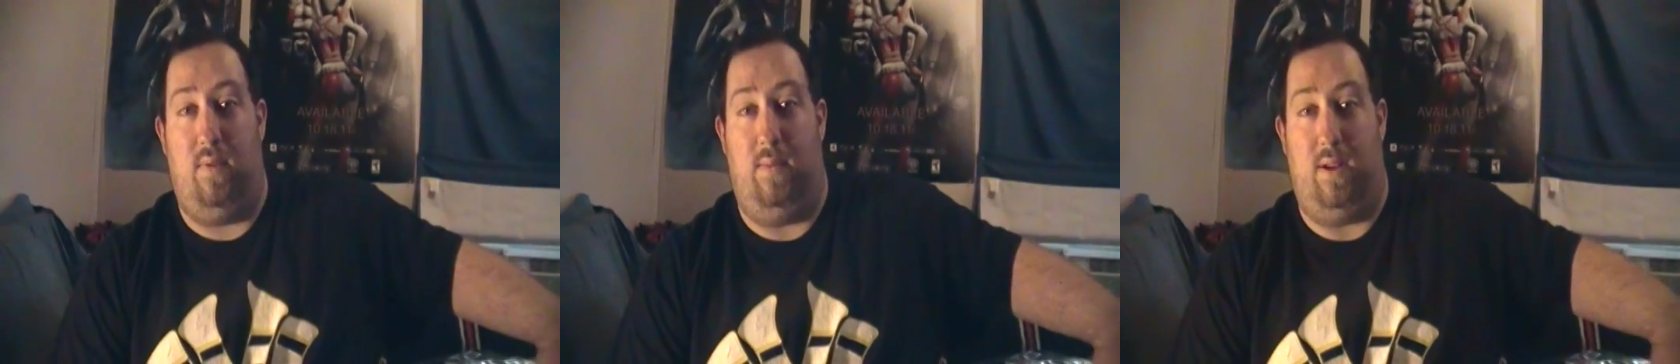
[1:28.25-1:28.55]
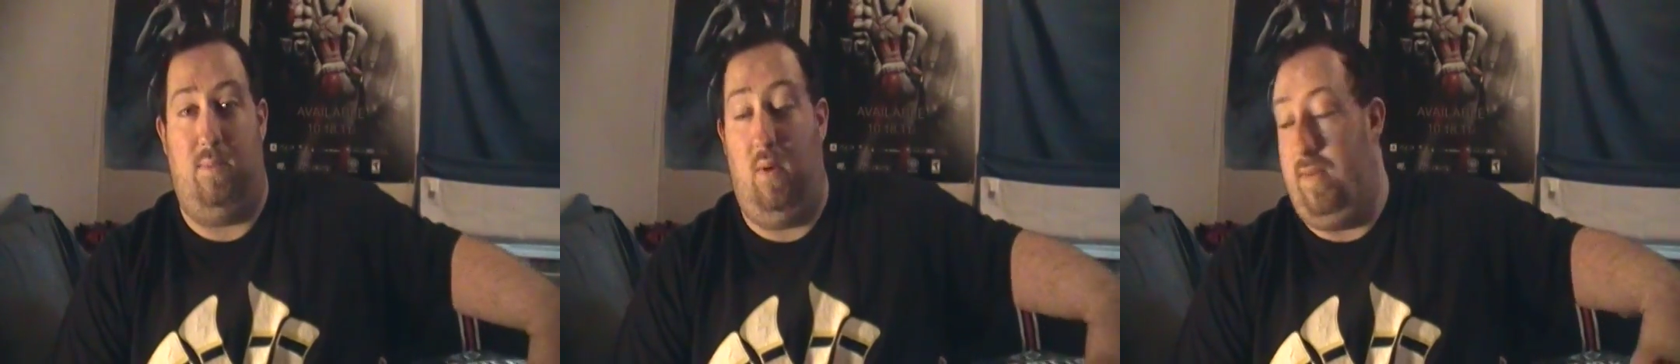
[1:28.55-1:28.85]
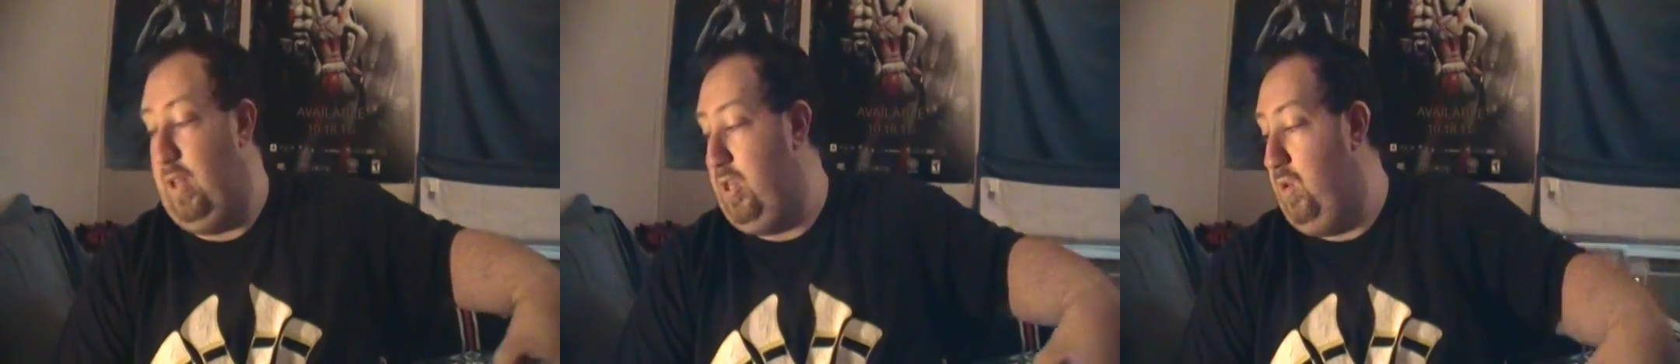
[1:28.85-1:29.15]
from this
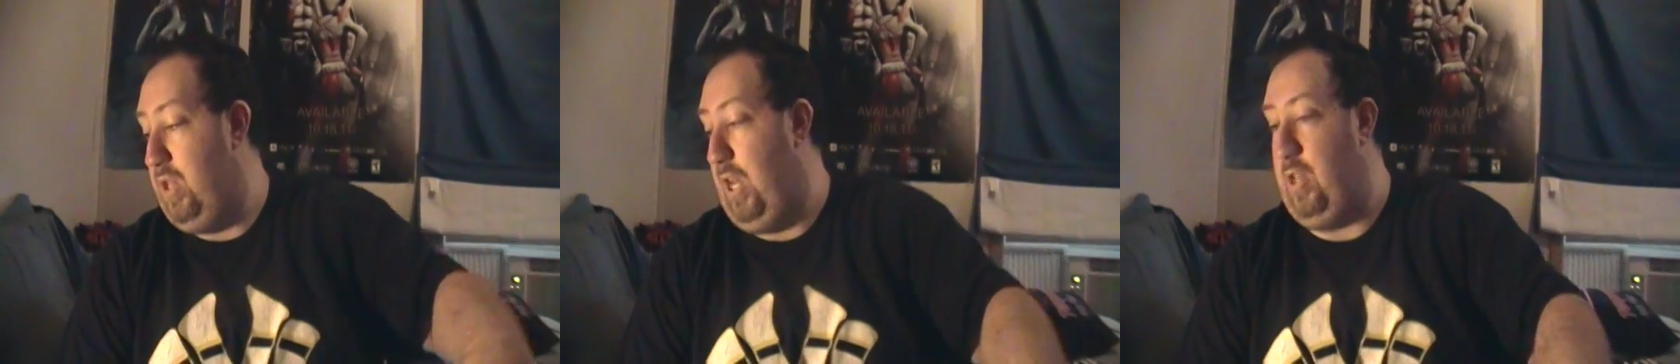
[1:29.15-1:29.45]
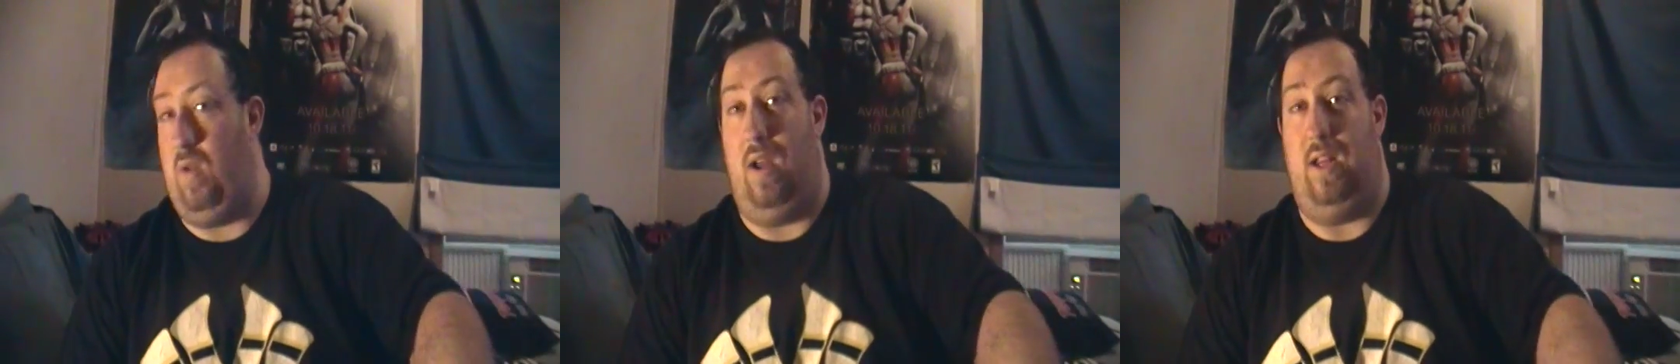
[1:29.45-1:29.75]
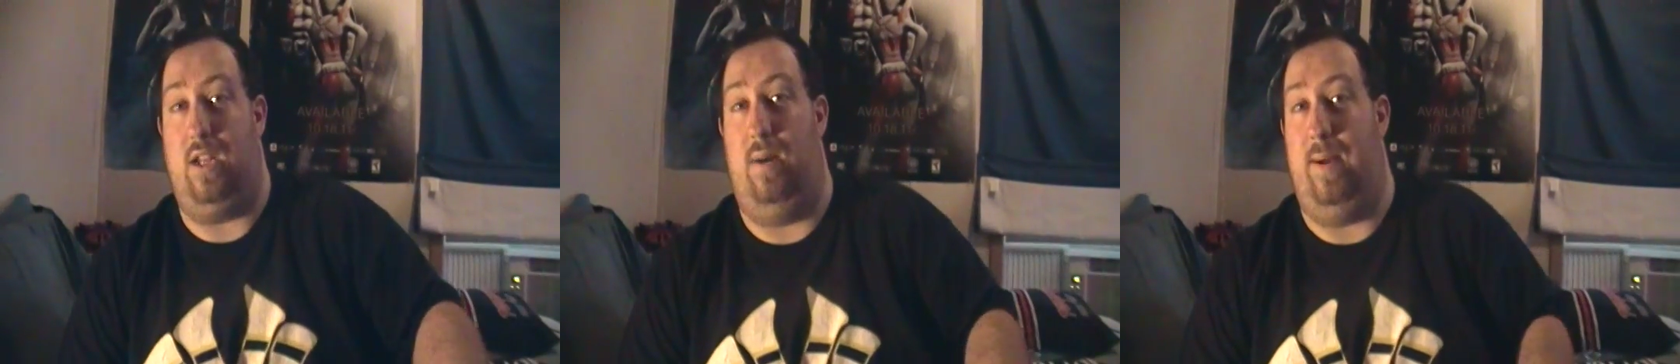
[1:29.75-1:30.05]
movie. The Suicide
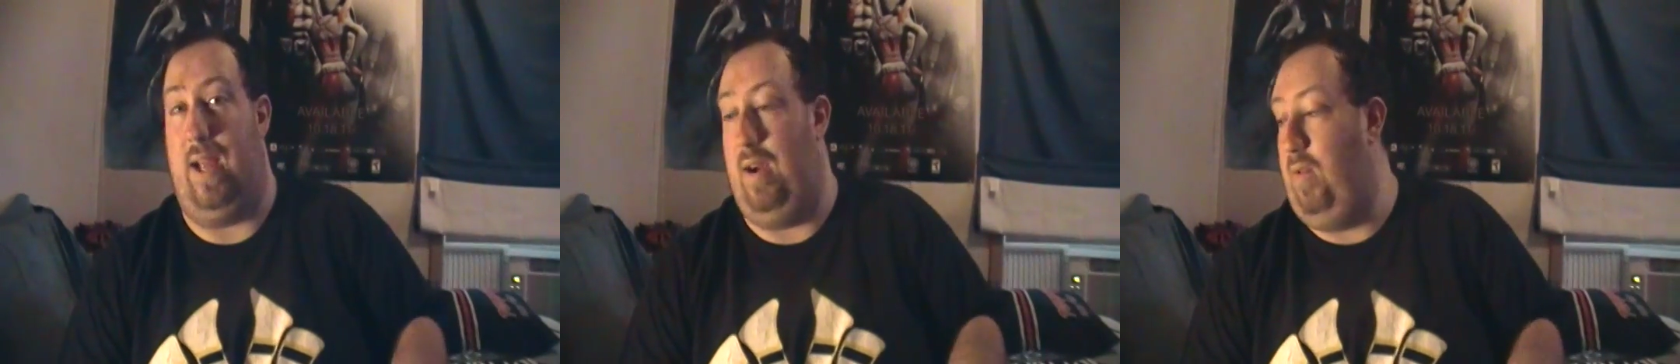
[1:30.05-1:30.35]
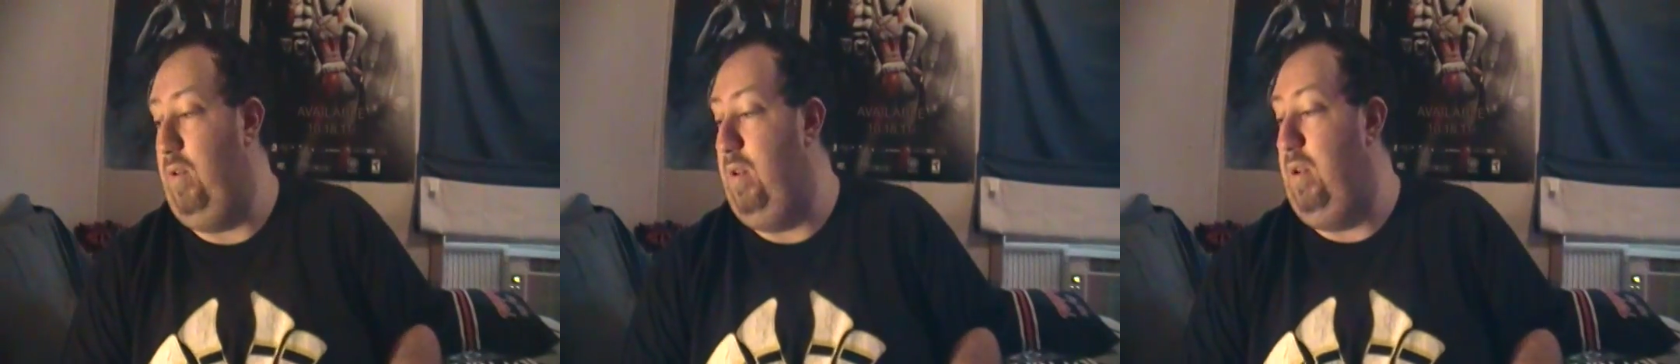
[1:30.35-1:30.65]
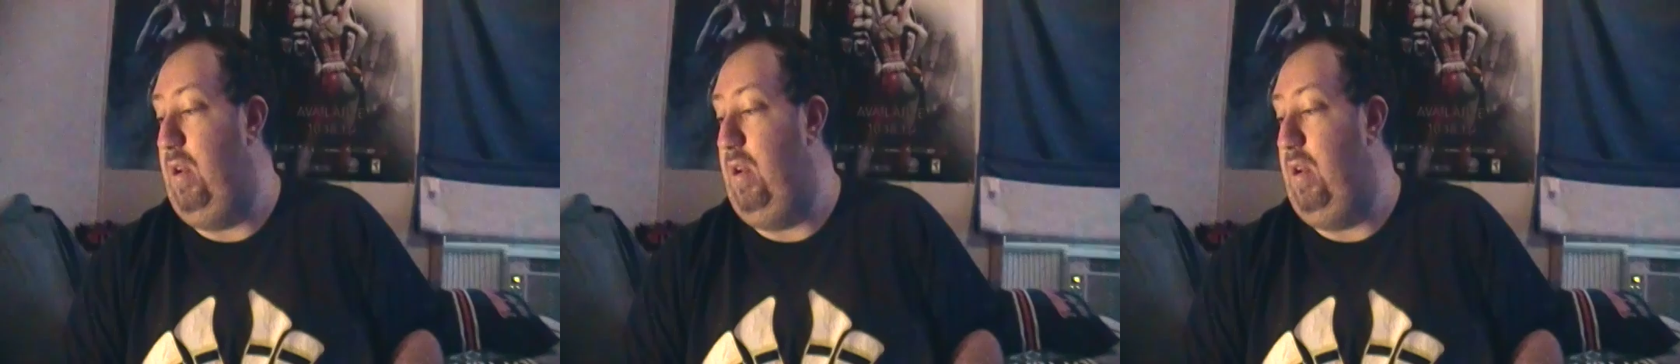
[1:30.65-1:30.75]
Squad is coming out